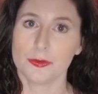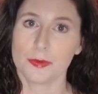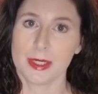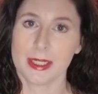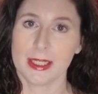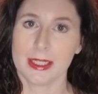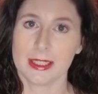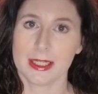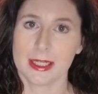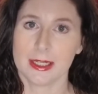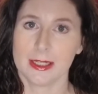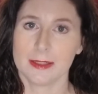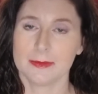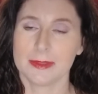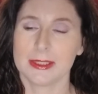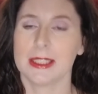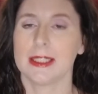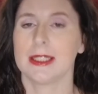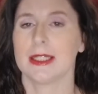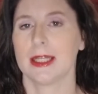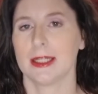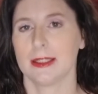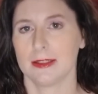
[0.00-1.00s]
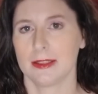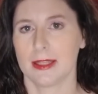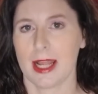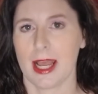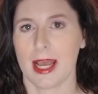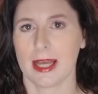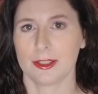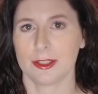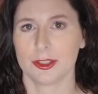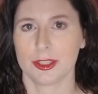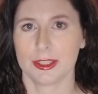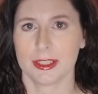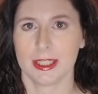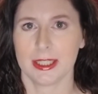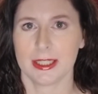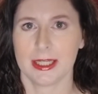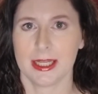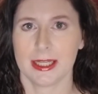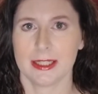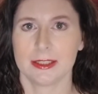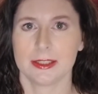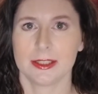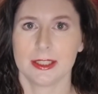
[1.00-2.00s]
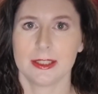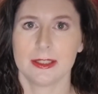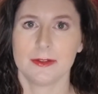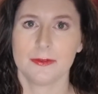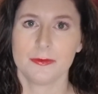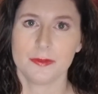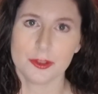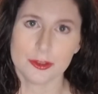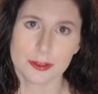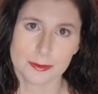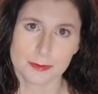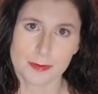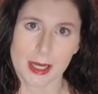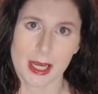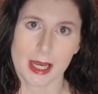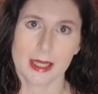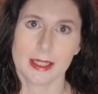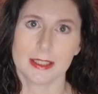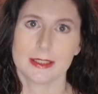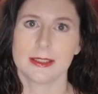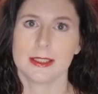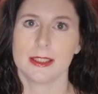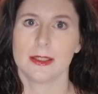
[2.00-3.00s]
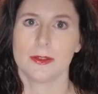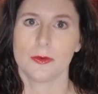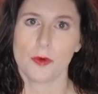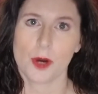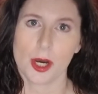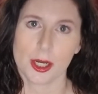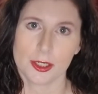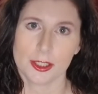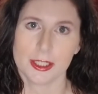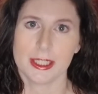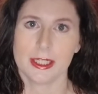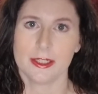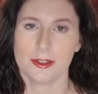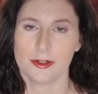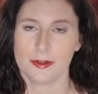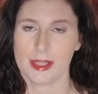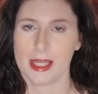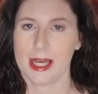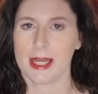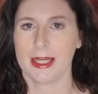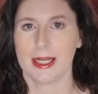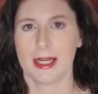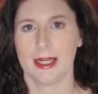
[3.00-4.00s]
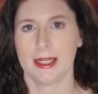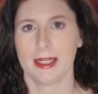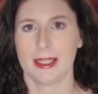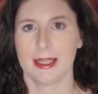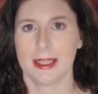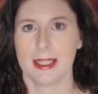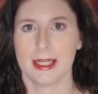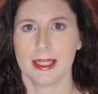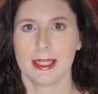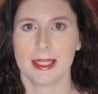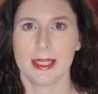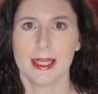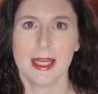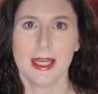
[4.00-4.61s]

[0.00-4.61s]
when he comes, he can actually get to the fuse box and the water heater, that kind of thing.